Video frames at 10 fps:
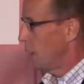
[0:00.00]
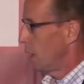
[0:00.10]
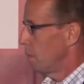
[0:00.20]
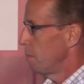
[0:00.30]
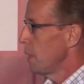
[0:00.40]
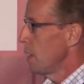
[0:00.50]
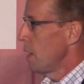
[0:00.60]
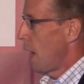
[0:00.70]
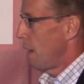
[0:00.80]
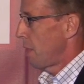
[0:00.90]
And
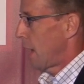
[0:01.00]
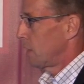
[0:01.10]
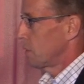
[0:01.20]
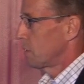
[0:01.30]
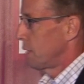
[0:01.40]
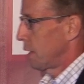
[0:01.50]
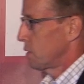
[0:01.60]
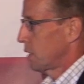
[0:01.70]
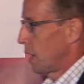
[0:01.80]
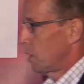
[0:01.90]
that
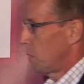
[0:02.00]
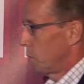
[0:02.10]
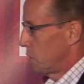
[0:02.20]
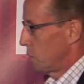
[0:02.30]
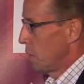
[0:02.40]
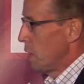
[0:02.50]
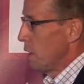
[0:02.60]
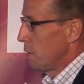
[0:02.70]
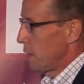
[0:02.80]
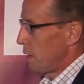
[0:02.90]
is kind of what we do.
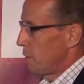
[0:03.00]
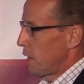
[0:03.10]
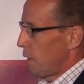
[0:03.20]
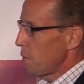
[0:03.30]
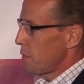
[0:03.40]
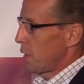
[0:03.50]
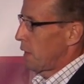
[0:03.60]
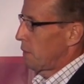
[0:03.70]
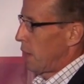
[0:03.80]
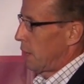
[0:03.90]
The other
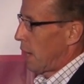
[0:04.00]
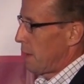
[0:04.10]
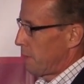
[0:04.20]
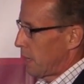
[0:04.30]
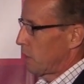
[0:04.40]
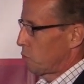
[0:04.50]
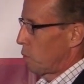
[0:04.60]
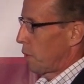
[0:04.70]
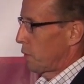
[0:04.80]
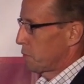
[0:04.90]
thing that I think
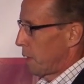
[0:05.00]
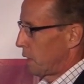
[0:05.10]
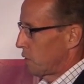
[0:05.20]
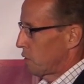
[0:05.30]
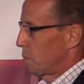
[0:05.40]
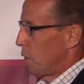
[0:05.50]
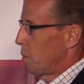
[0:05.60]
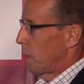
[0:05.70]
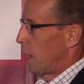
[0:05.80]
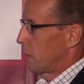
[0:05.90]
is worth spending just a
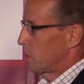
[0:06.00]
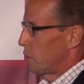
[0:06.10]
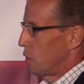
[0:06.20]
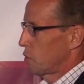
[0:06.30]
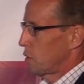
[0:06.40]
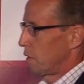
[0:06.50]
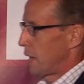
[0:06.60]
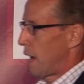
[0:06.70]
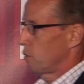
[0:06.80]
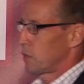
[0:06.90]
moment on is the notion of
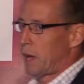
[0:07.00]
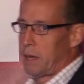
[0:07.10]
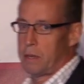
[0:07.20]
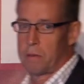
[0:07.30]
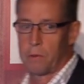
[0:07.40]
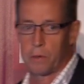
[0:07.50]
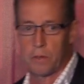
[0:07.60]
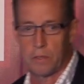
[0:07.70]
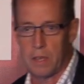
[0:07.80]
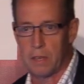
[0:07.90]
the outside-in
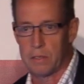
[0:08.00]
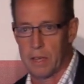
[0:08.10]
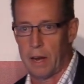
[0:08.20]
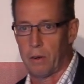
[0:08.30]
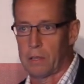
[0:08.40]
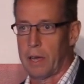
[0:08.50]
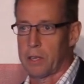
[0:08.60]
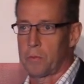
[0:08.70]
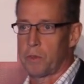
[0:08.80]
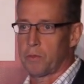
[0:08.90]
versus the inside-out
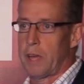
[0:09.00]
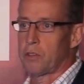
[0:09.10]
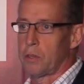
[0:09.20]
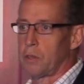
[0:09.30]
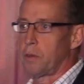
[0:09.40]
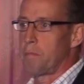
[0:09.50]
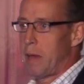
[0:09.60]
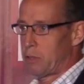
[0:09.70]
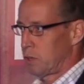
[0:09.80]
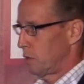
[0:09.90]
collection, which Rachel
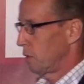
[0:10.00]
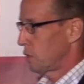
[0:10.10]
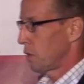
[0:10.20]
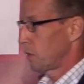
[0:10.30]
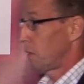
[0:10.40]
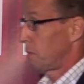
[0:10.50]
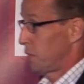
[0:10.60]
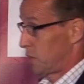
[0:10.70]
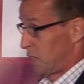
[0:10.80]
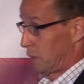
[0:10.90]
mentioned. There's also the
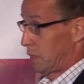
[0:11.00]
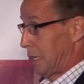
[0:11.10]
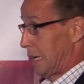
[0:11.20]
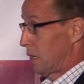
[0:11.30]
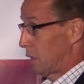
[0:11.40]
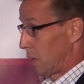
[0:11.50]
facilitated